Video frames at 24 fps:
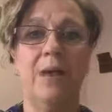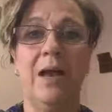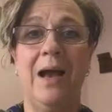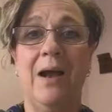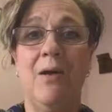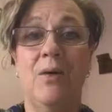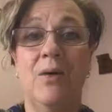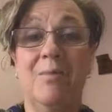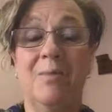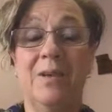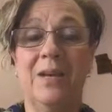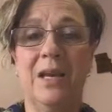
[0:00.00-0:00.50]

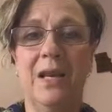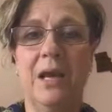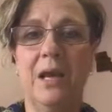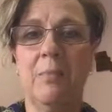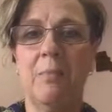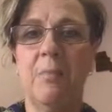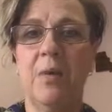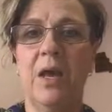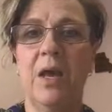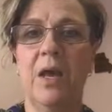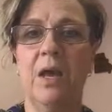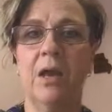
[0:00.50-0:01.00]
how I'm going to
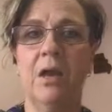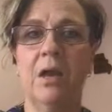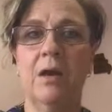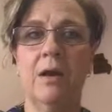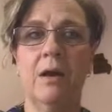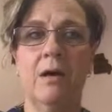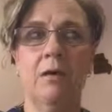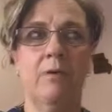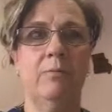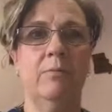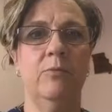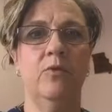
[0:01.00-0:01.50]
get
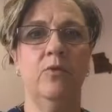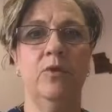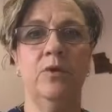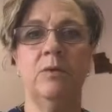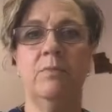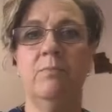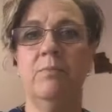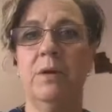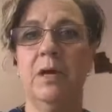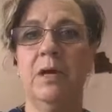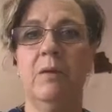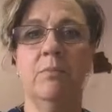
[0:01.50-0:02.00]
paid, how I'm
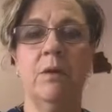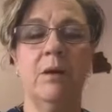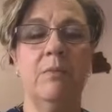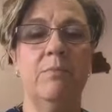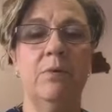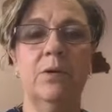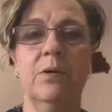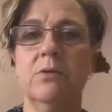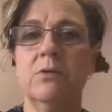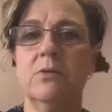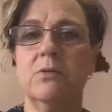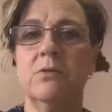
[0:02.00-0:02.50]
going to pay my
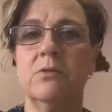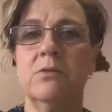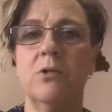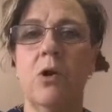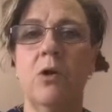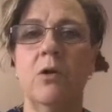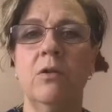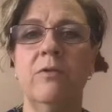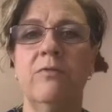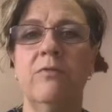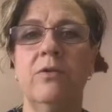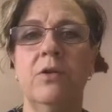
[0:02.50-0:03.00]

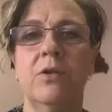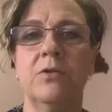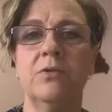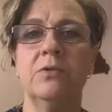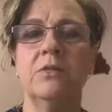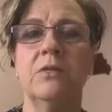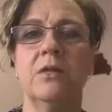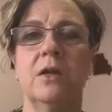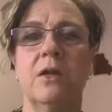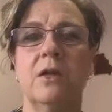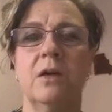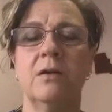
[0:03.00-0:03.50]
bills, all of
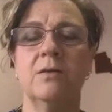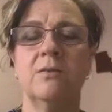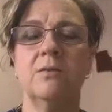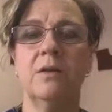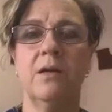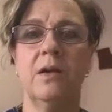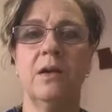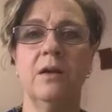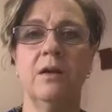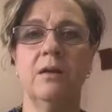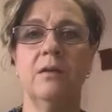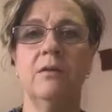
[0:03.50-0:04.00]
those
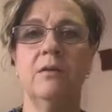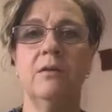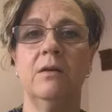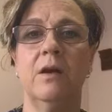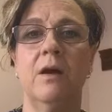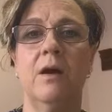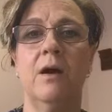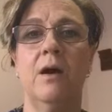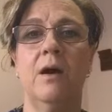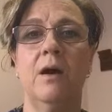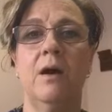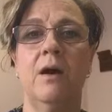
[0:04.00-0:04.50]
things. And
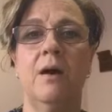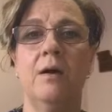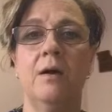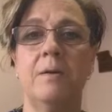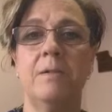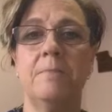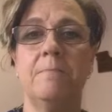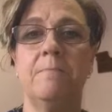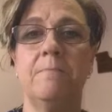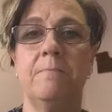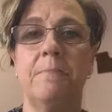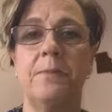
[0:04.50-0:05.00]

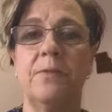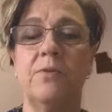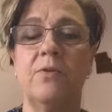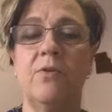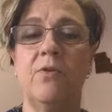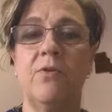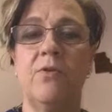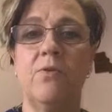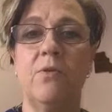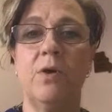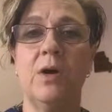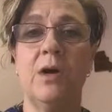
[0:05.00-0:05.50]
um,
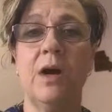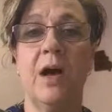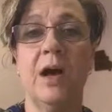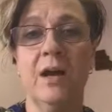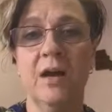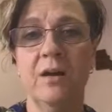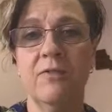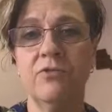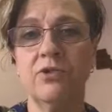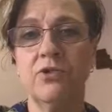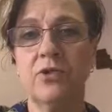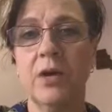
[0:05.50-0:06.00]
so, and
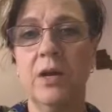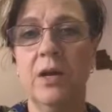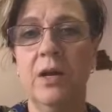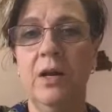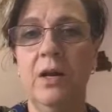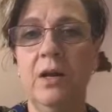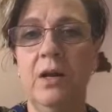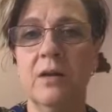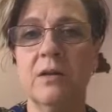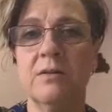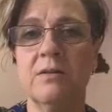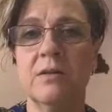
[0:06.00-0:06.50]
I have
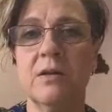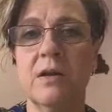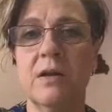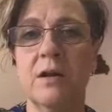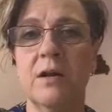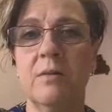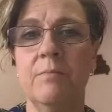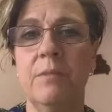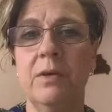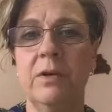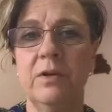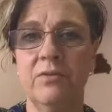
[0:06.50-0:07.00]
training as
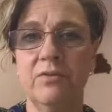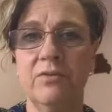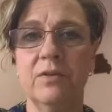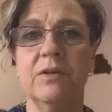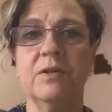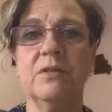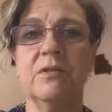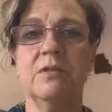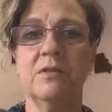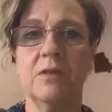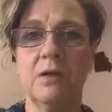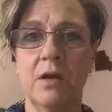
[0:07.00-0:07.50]
a
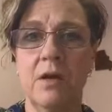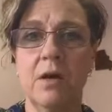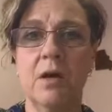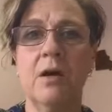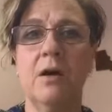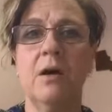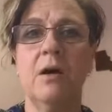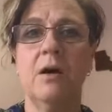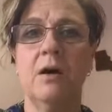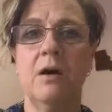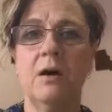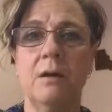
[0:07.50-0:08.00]
benefits
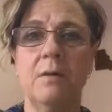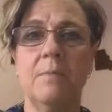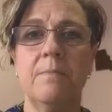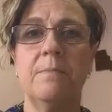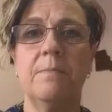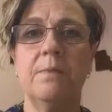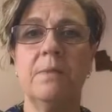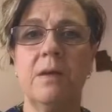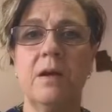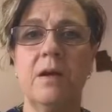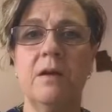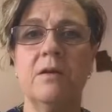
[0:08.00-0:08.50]

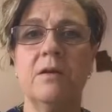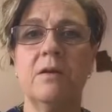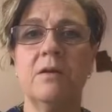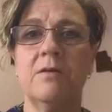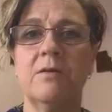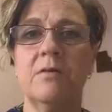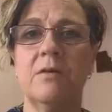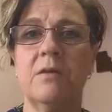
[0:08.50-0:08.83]
um, uh,